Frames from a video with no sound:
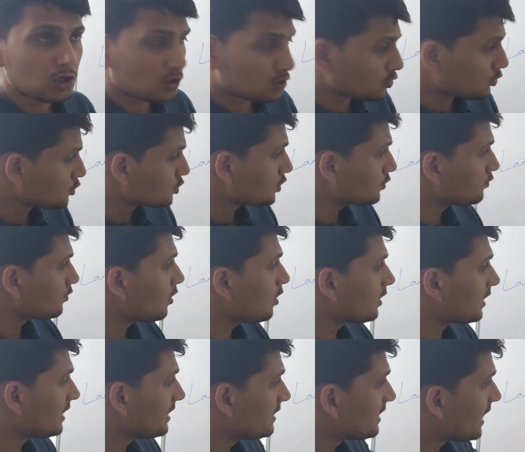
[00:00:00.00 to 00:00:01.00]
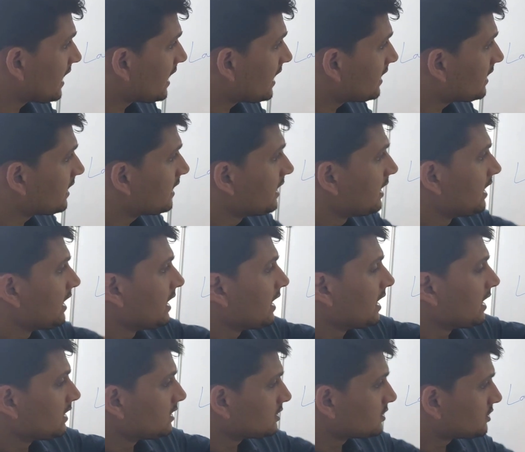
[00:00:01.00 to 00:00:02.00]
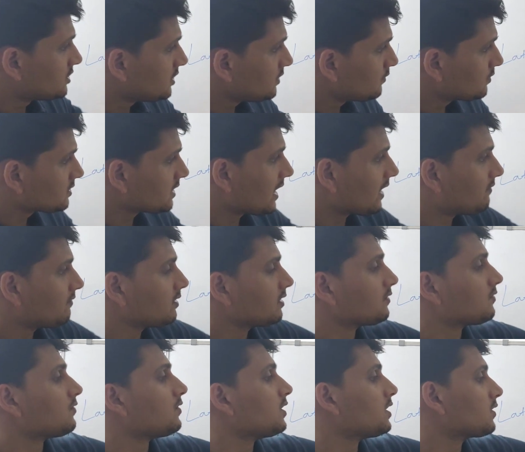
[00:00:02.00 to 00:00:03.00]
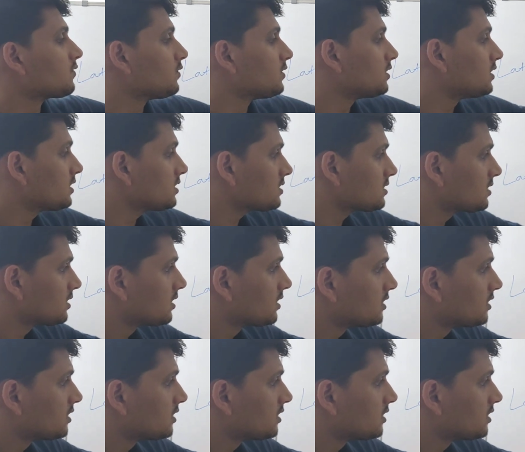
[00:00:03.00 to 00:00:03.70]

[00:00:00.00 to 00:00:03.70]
Trojan War. He died, and she was having an affair with this